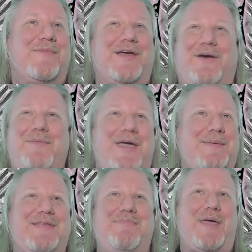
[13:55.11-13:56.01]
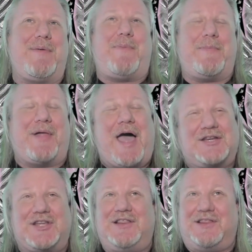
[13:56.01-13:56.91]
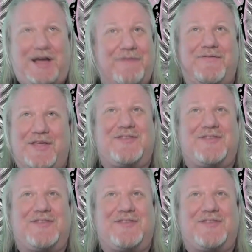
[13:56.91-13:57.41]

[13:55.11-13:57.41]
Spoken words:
maybe people actually love